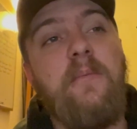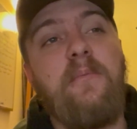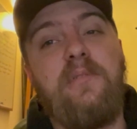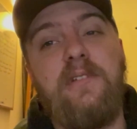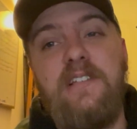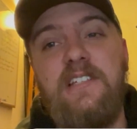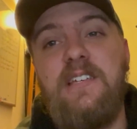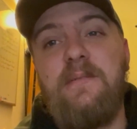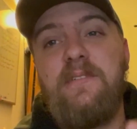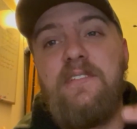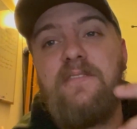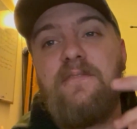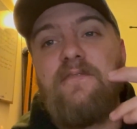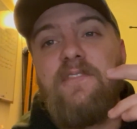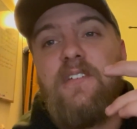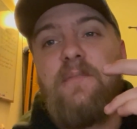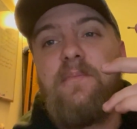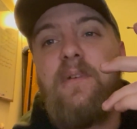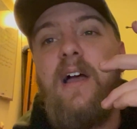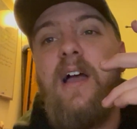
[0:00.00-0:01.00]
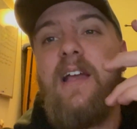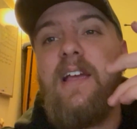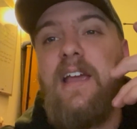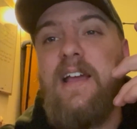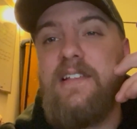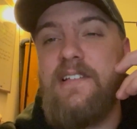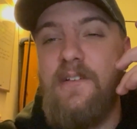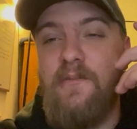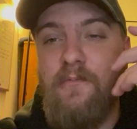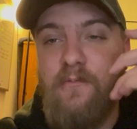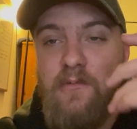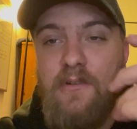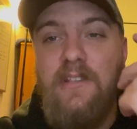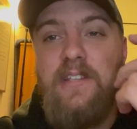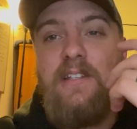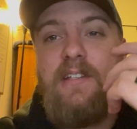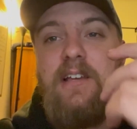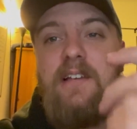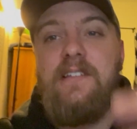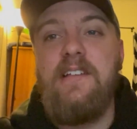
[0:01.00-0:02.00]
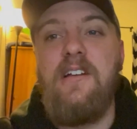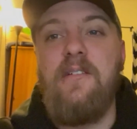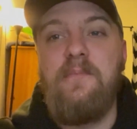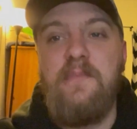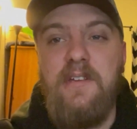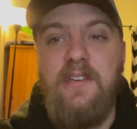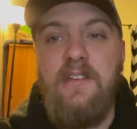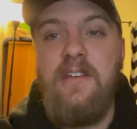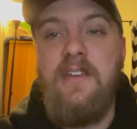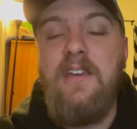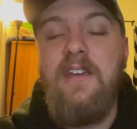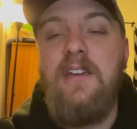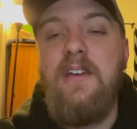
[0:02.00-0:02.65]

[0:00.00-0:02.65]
Please give me some feedback as it really does help me.